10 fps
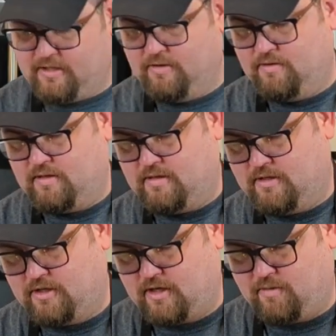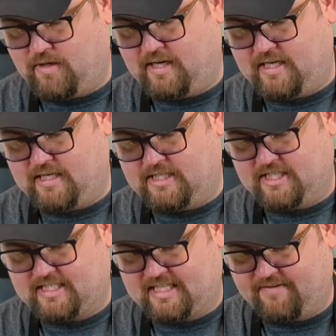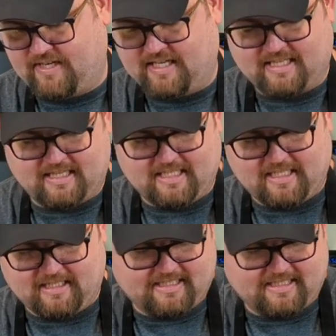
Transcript: you, you're gonna wanna just give it a little